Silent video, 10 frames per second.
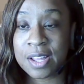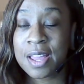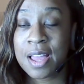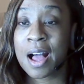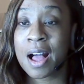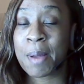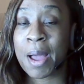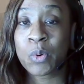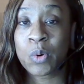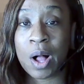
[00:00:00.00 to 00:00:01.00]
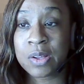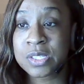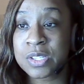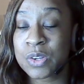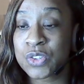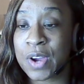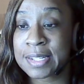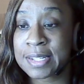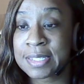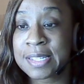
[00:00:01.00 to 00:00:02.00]
I will also try to
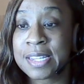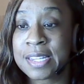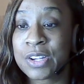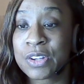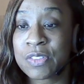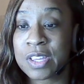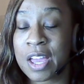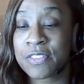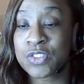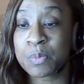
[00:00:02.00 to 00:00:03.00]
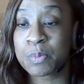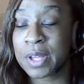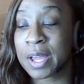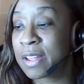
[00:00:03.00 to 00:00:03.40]
link here the FAAA,